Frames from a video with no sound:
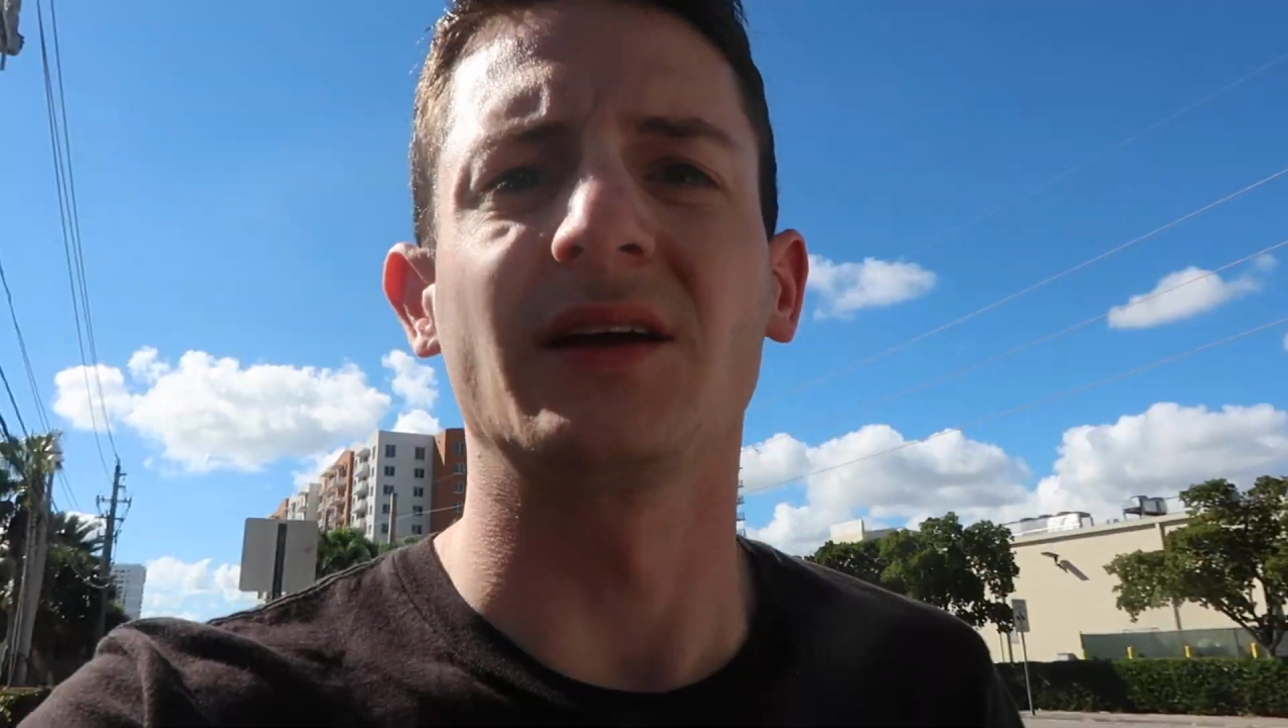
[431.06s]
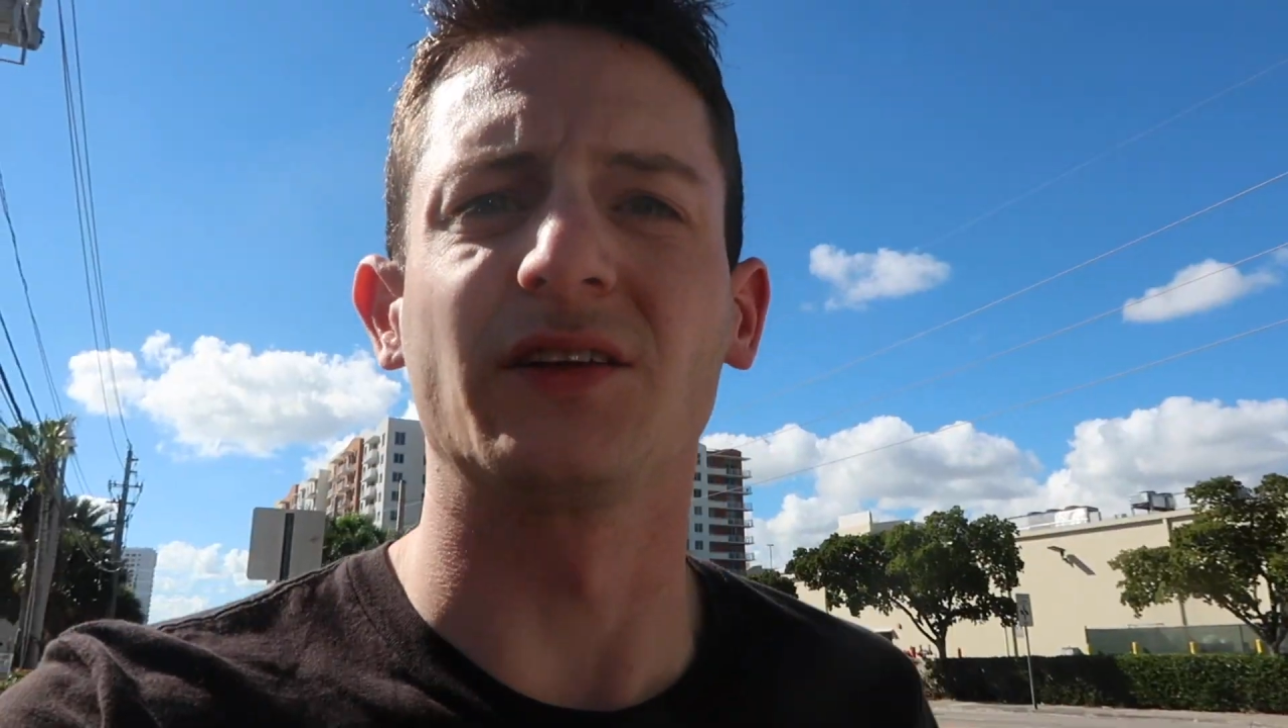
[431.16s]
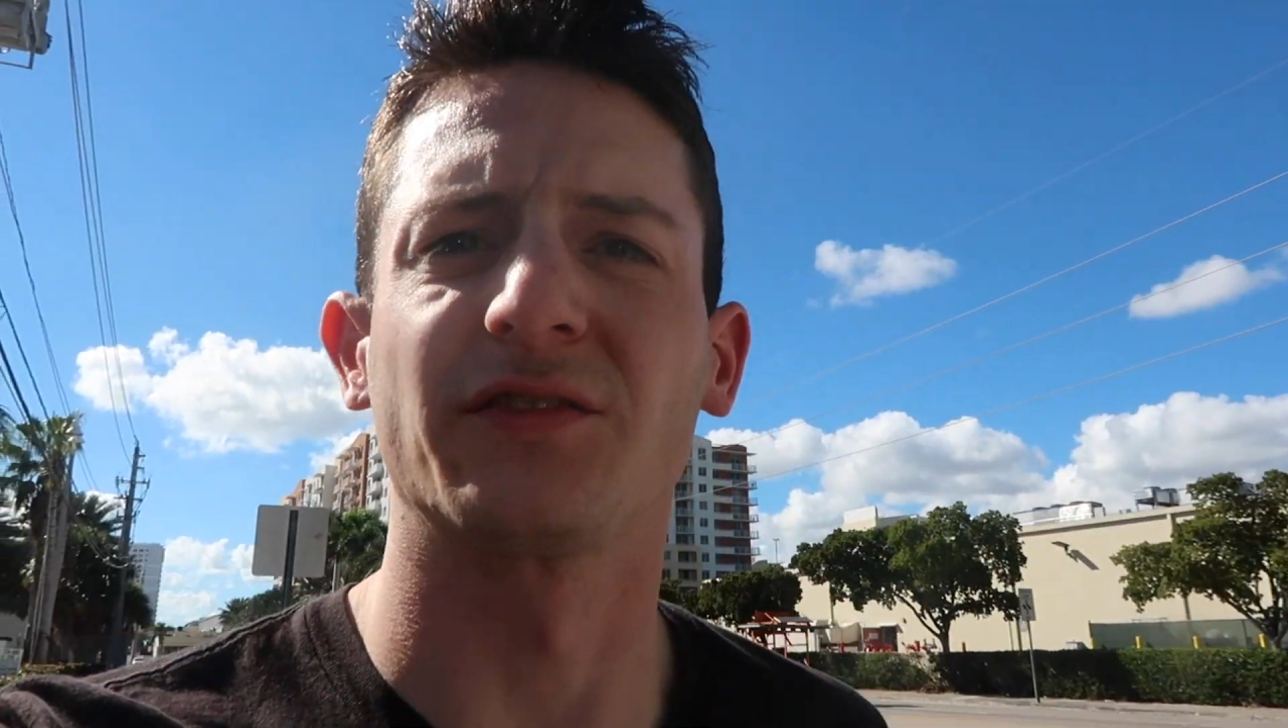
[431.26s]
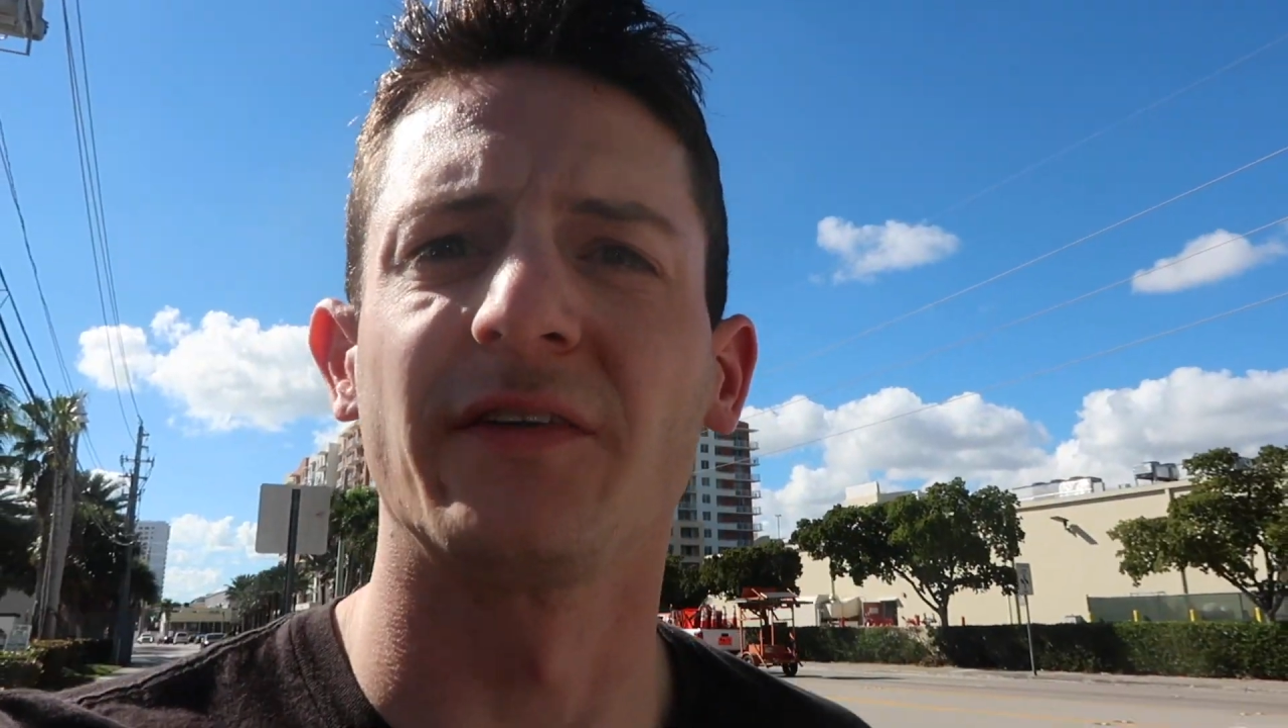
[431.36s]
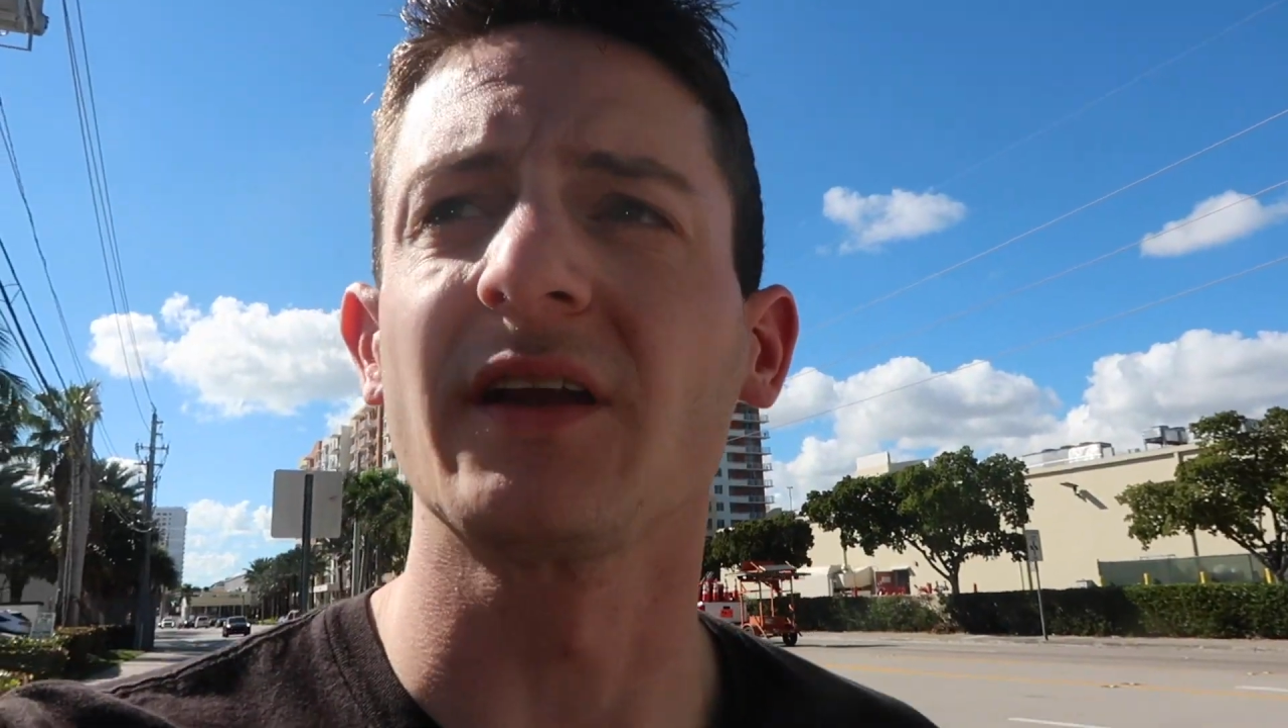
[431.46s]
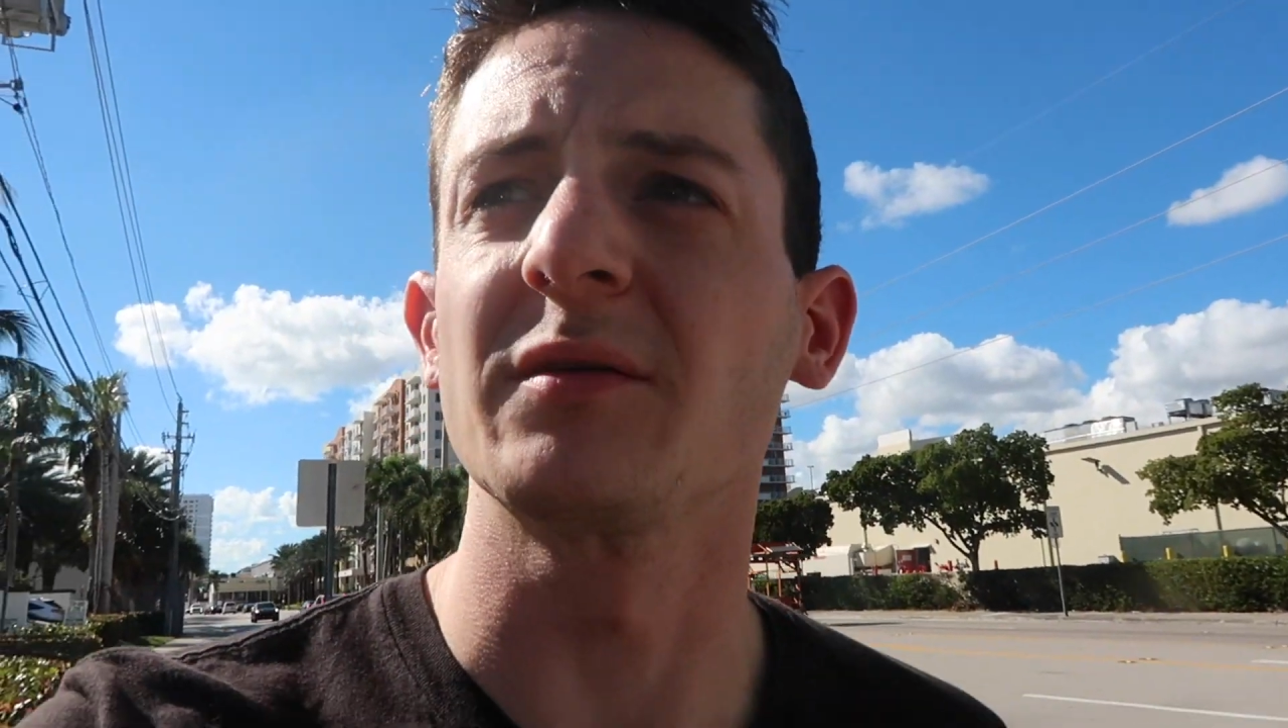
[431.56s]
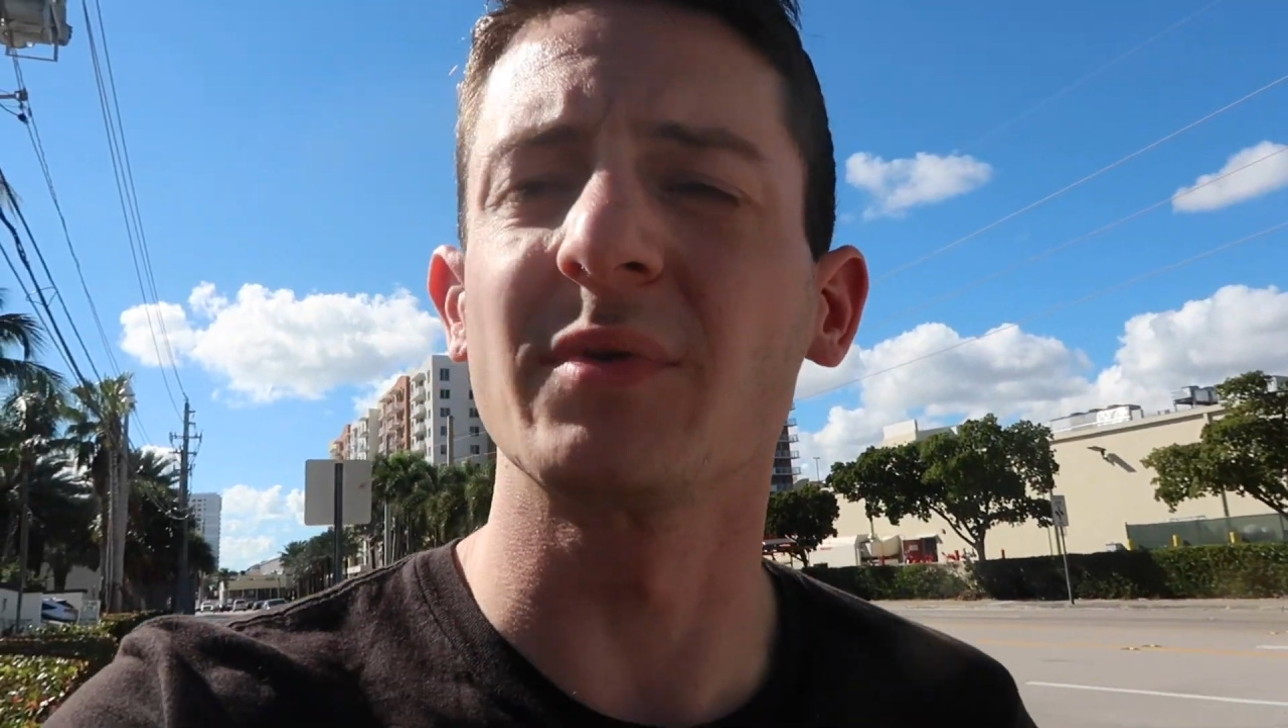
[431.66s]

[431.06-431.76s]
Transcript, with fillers: It's funny